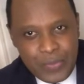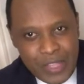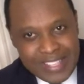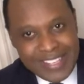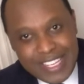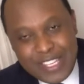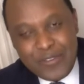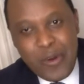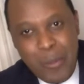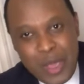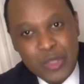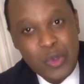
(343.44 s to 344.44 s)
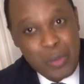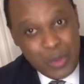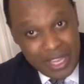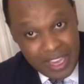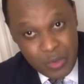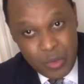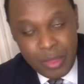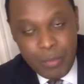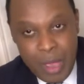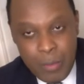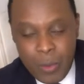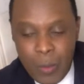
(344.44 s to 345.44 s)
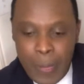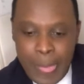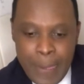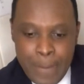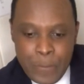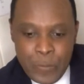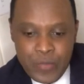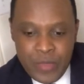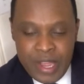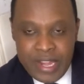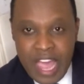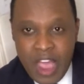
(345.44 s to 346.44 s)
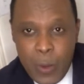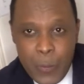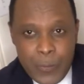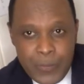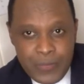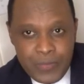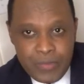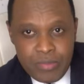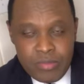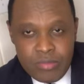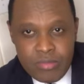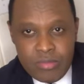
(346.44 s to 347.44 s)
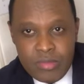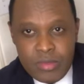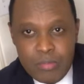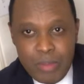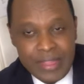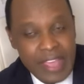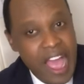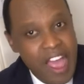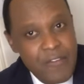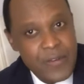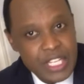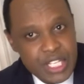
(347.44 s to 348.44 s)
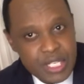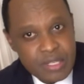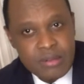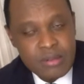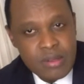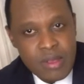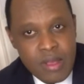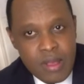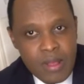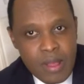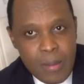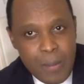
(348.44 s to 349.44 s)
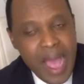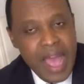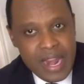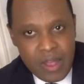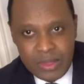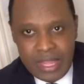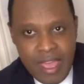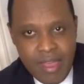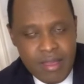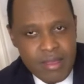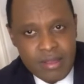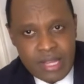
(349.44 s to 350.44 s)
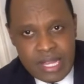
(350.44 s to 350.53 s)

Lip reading: it's easy for me to communicate with people. Now, but the average man out there